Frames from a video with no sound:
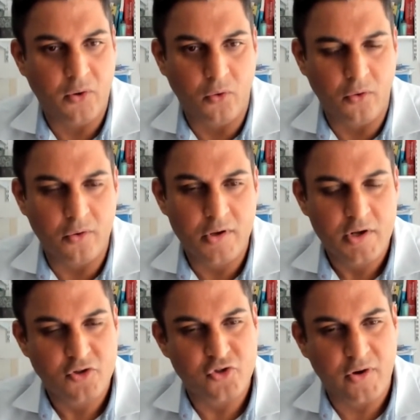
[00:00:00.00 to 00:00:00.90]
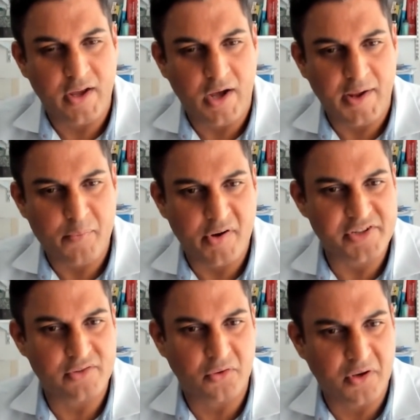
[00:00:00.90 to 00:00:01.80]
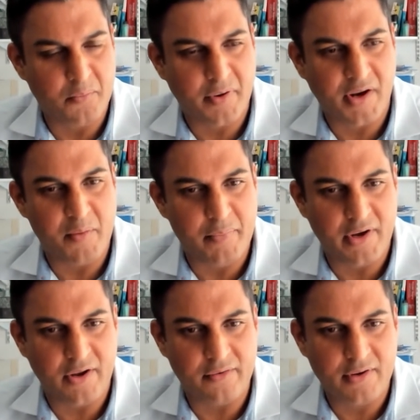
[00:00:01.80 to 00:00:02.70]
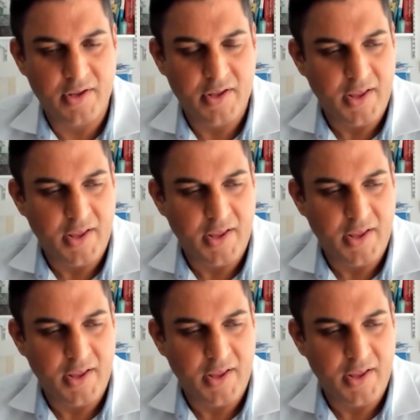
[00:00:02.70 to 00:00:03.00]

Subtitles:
or try a high pressure non-compliant balloon.